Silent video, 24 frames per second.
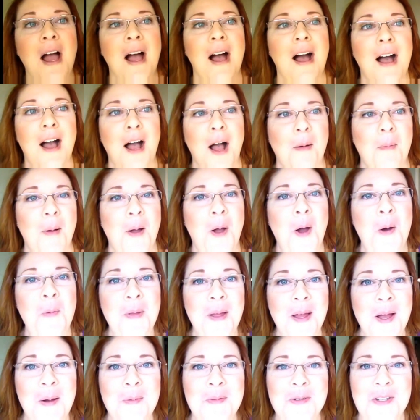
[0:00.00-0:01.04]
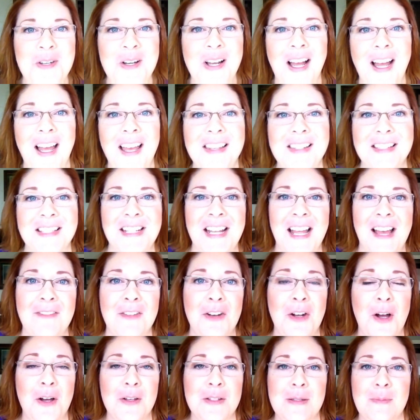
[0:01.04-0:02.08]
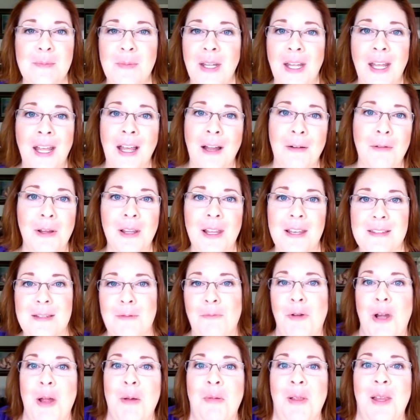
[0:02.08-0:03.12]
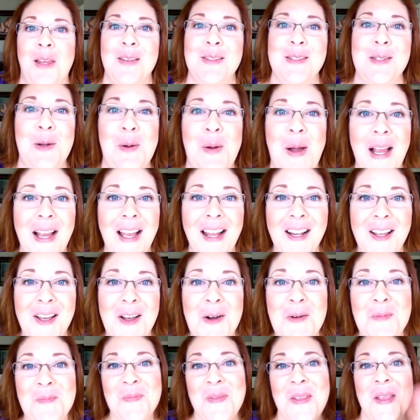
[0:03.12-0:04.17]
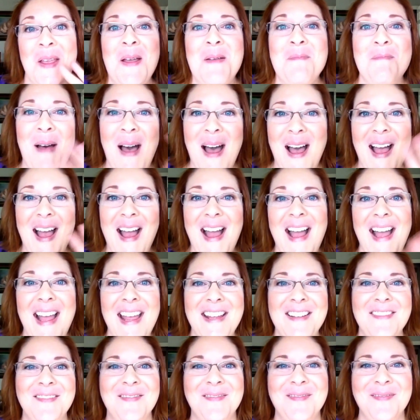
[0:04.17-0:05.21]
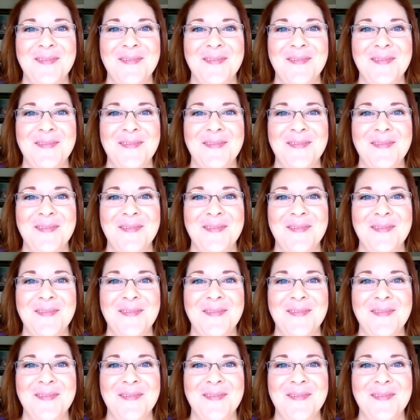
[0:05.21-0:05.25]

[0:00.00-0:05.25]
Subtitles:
I hope that helps you guys, and have an awesome day. I realize I'm rambling, so I gotta go. Bye!